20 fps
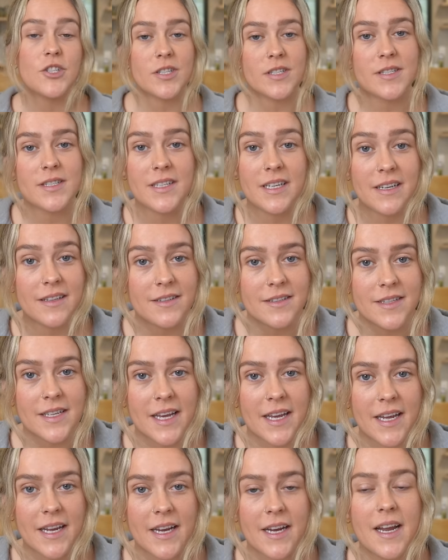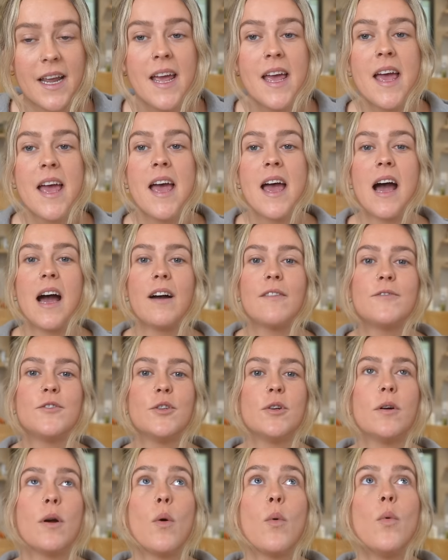just the other day,
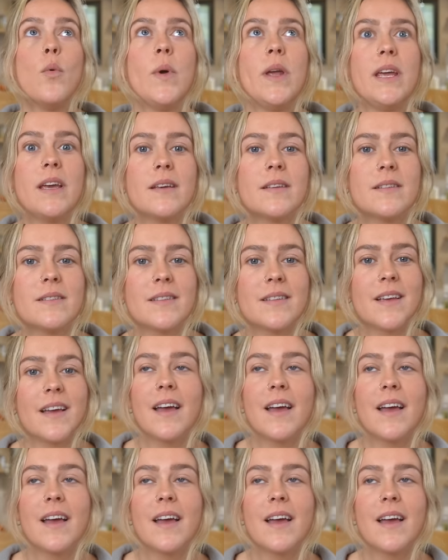after weeks